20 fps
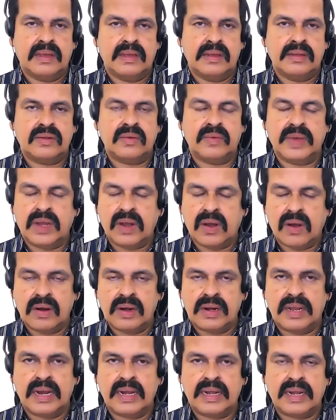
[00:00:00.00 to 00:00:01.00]
So we
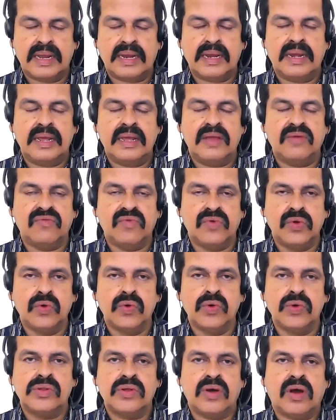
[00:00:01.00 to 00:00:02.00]
call that technique
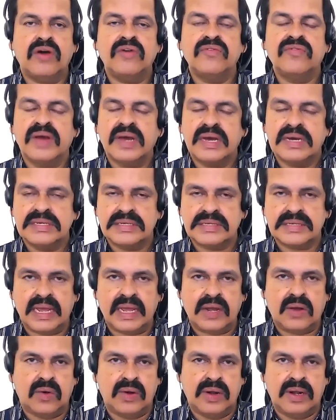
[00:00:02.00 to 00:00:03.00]
views of
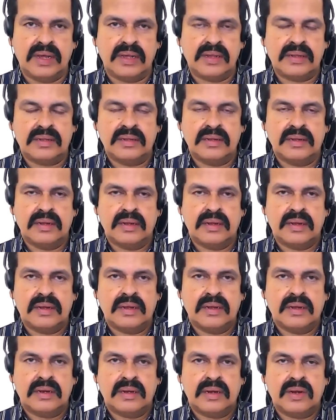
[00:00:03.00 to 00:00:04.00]
stakeholders.
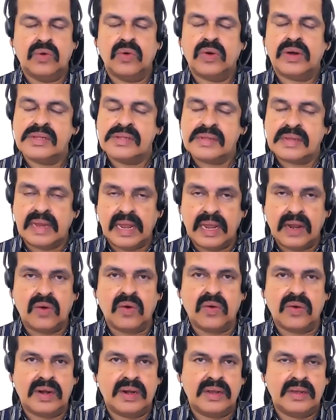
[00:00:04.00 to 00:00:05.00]
Now, who are
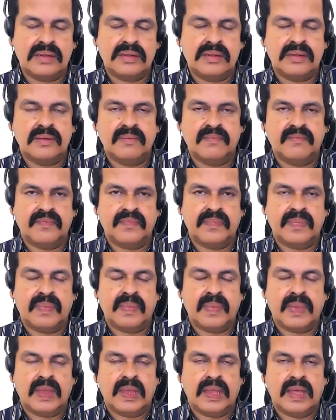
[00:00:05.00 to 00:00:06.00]
stakeholders?
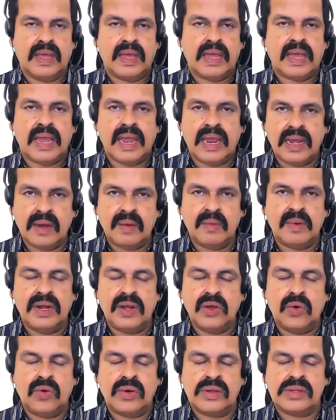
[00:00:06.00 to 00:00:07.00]

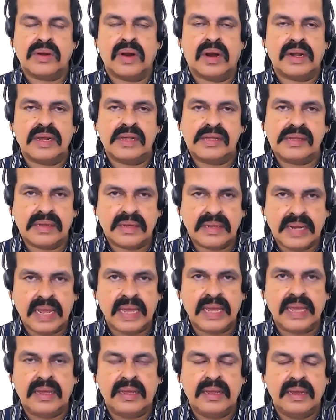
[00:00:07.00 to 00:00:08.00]
Anybody who has got a
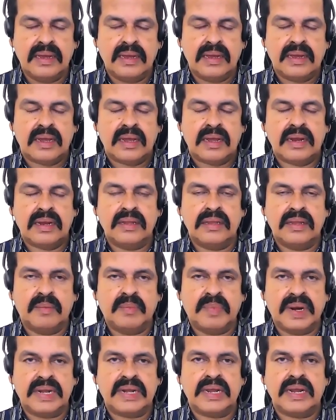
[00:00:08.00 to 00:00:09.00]
stake in the
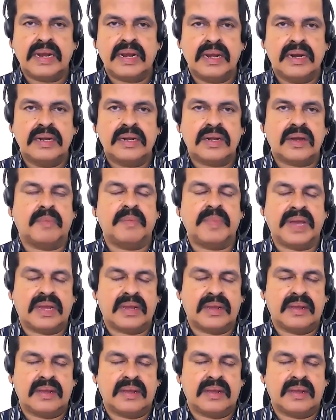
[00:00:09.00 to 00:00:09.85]
particular topic,